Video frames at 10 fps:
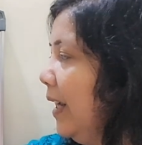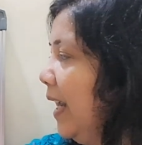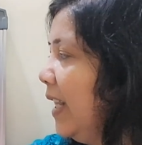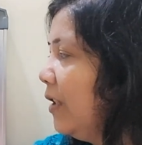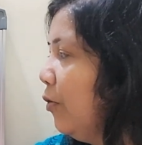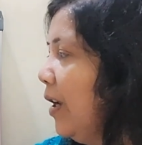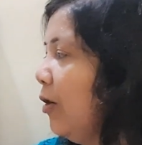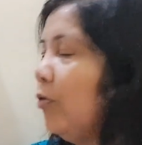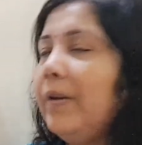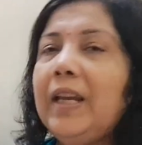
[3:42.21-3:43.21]
is going
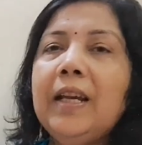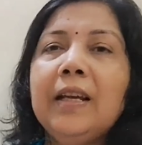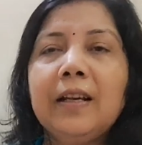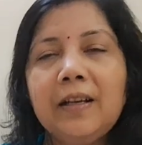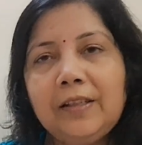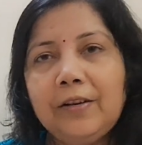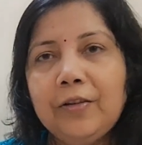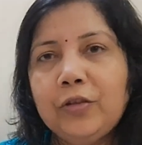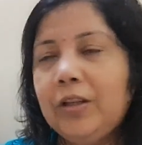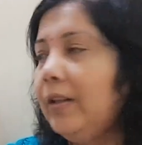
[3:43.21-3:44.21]
to be
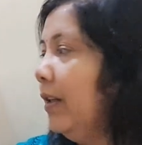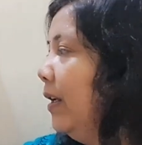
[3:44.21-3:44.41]
construction,